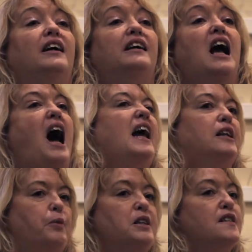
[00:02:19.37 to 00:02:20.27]
I had
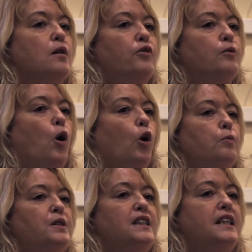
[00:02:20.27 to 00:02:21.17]
to bring some from
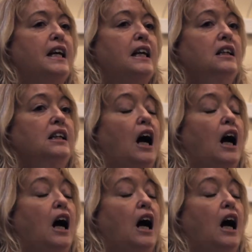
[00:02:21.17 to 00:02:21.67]
home today.